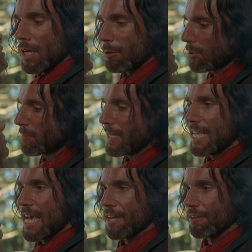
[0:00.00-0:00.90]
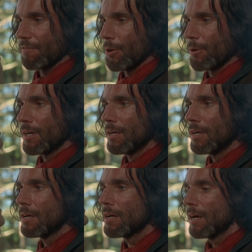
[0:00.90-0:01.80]
It will be the end of you.
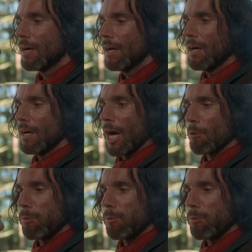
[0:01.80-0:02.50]
I